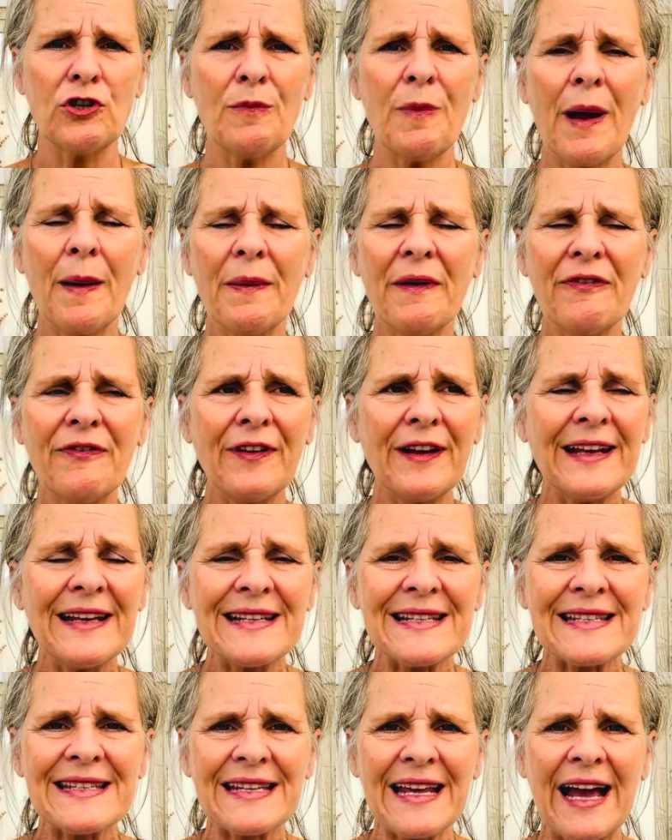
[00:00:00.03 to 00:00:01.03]
might be feeling
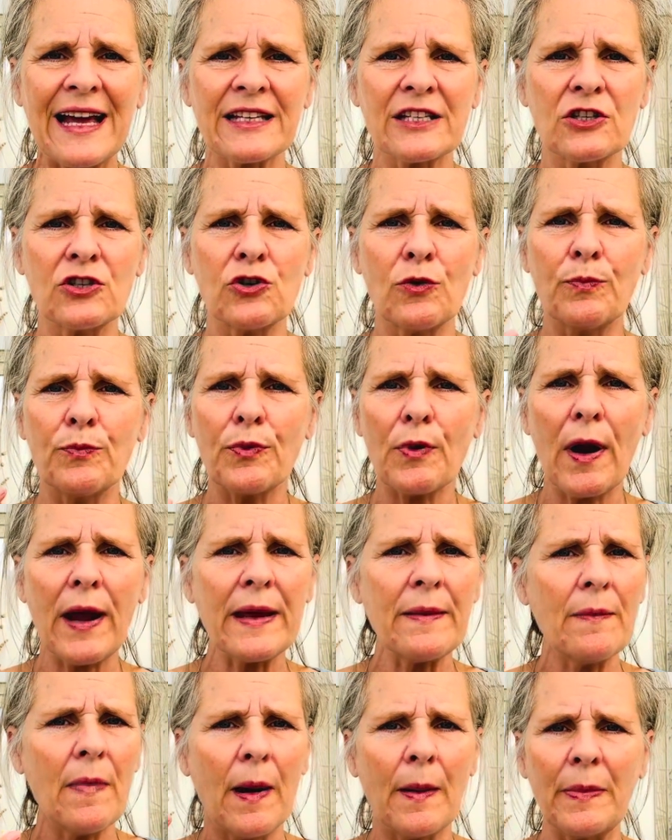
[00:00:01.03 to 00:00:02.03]
scattered. Your brain
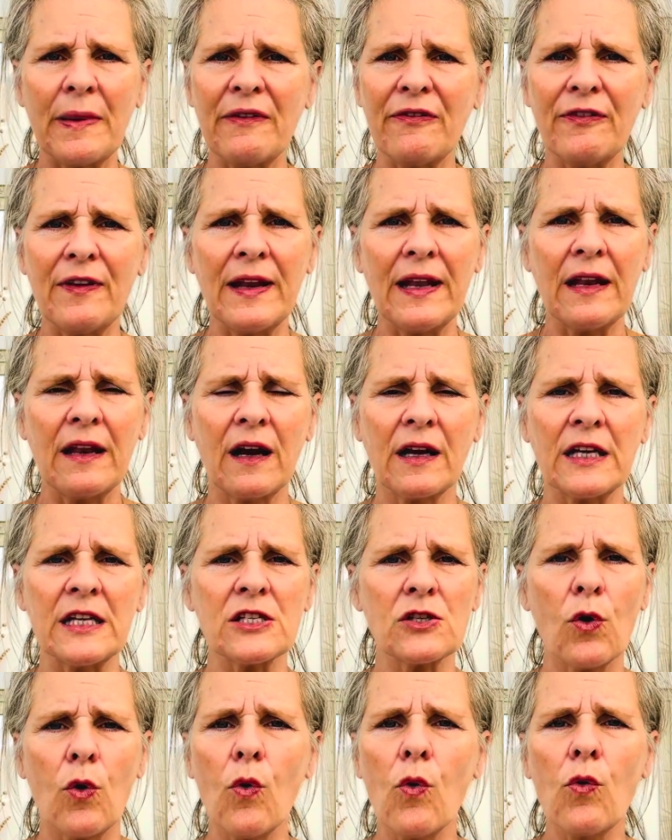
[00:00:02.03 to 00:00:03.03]
might be feeling like it's
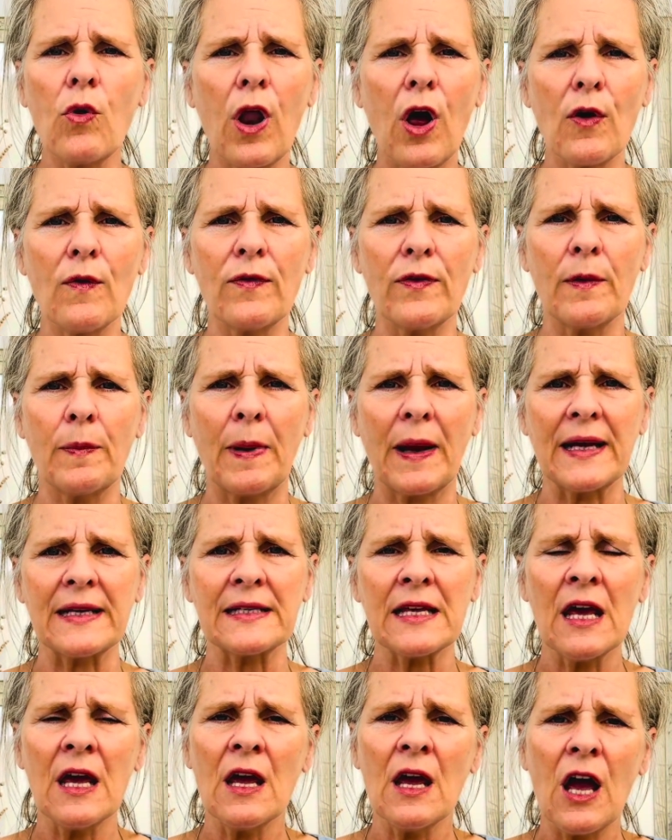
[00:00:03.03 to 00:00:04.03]
all over the place
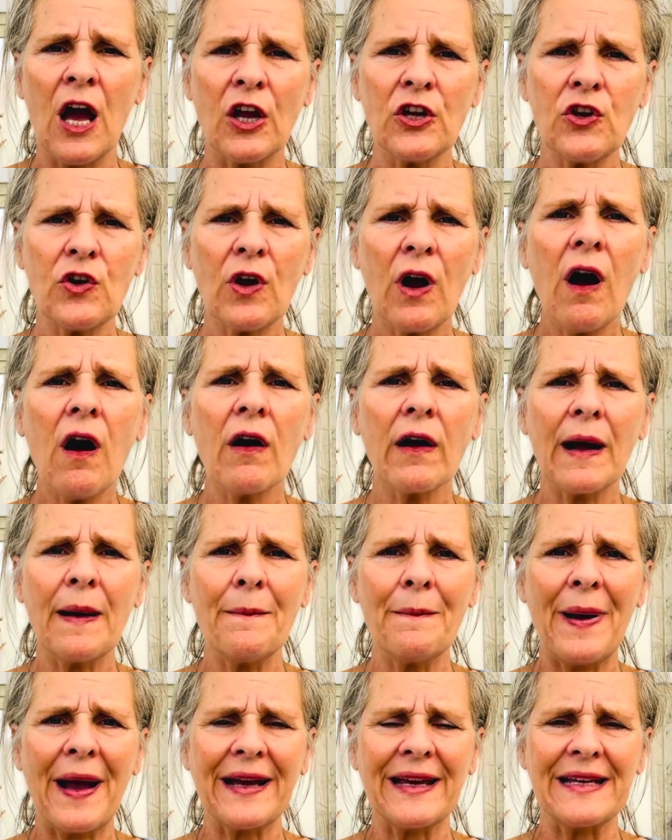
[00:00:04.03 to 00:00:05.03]
and you can't come
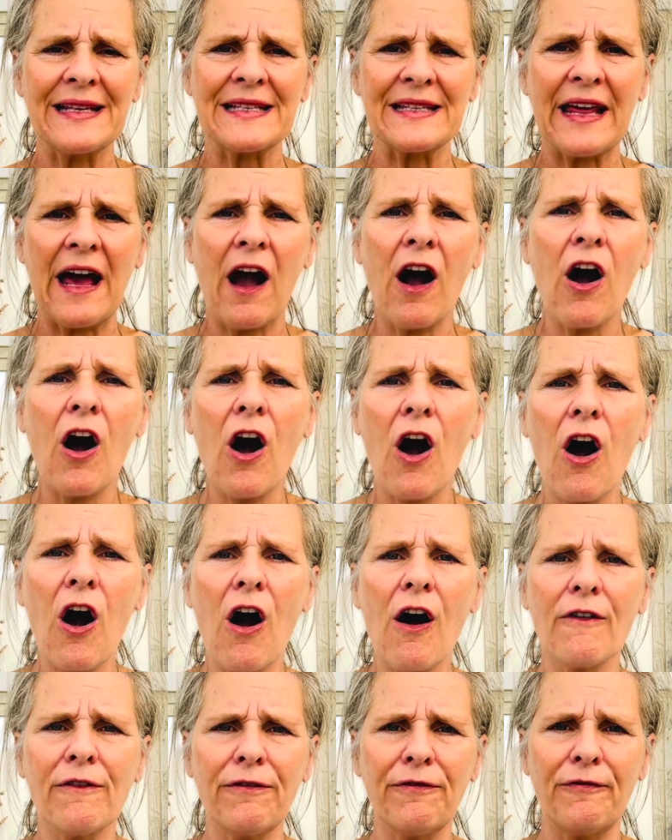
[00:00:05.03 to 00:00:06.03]
back into that
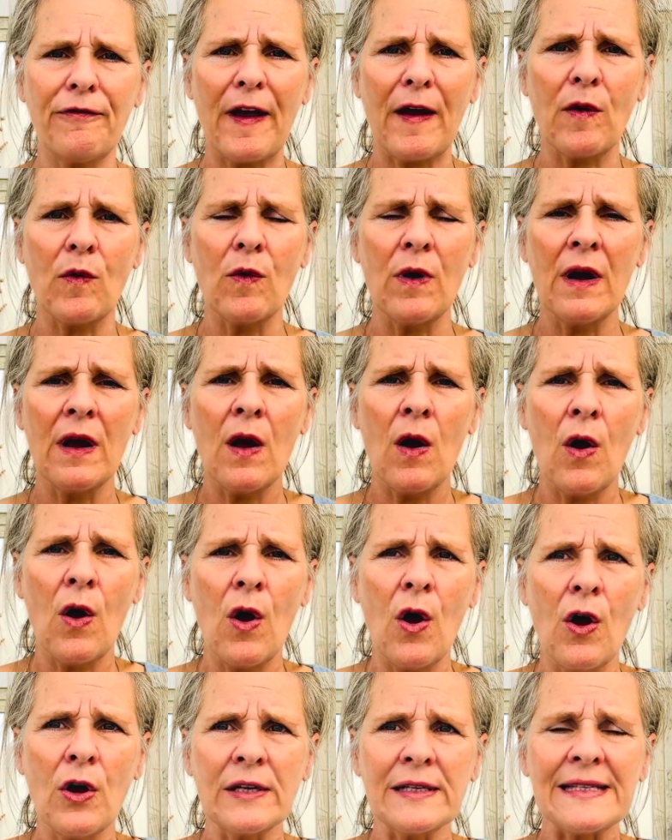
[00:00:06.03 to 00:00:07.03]
heartfelt
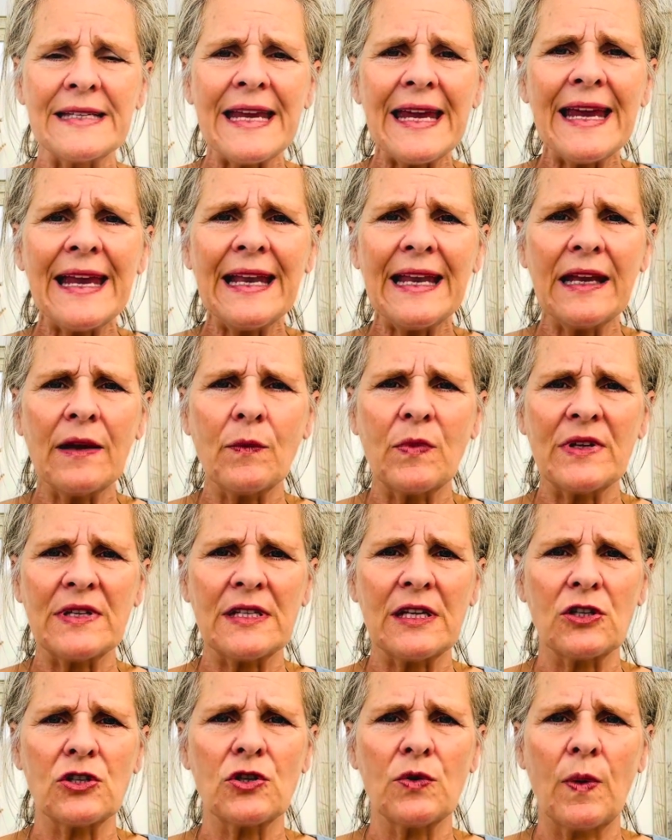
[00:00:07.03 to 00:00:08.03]
dealing with
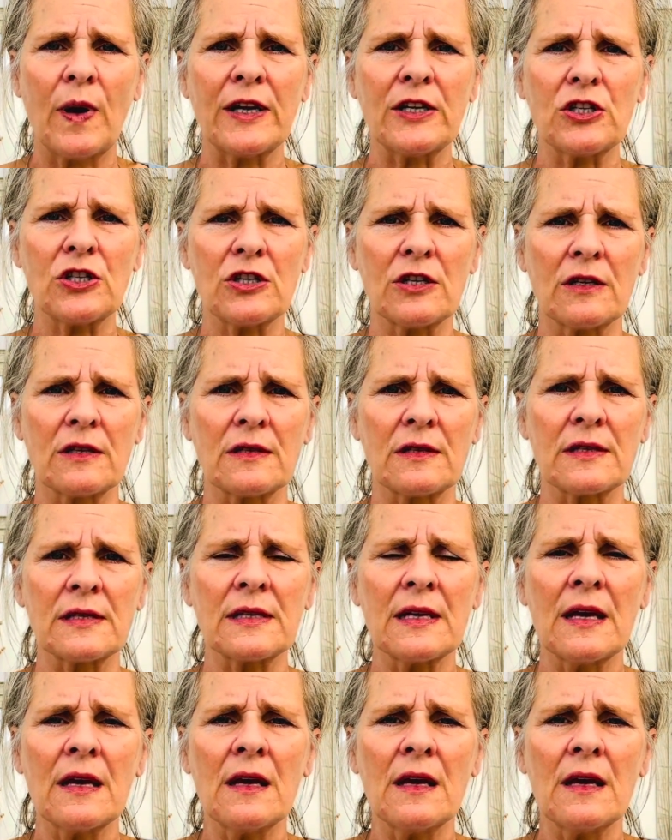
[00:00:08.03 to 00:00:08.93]
situations.